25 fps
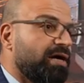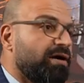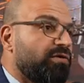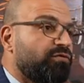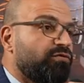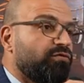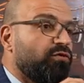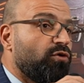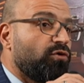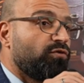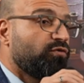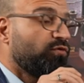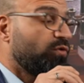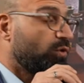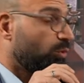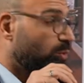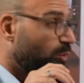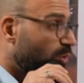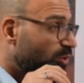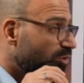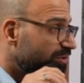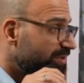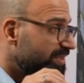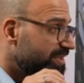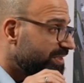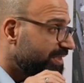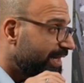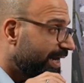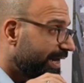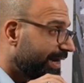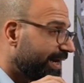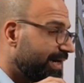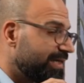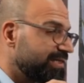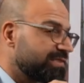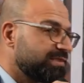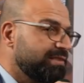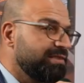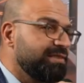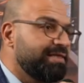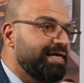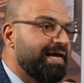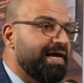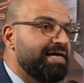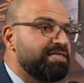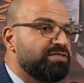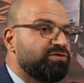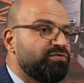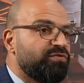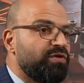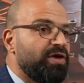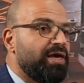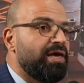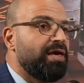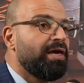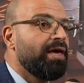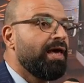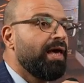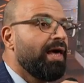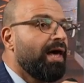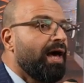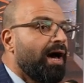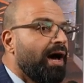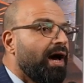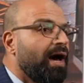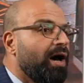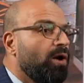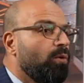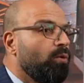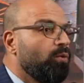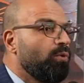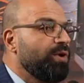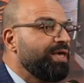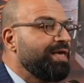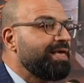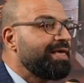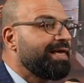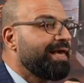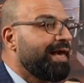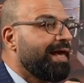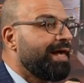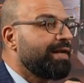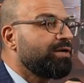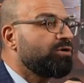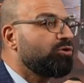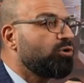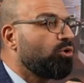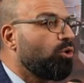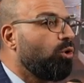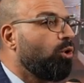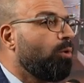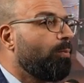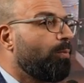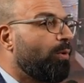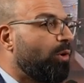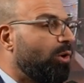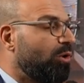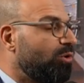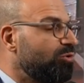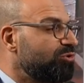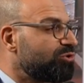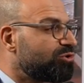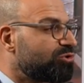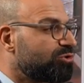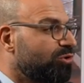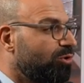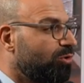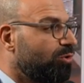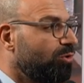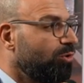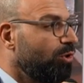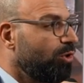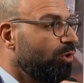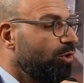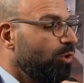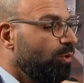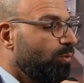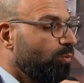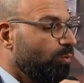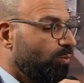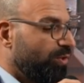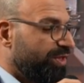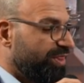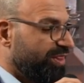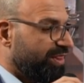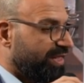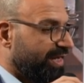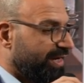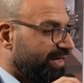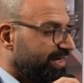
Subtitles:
for forwarders like us in DSV, how we can cope also with the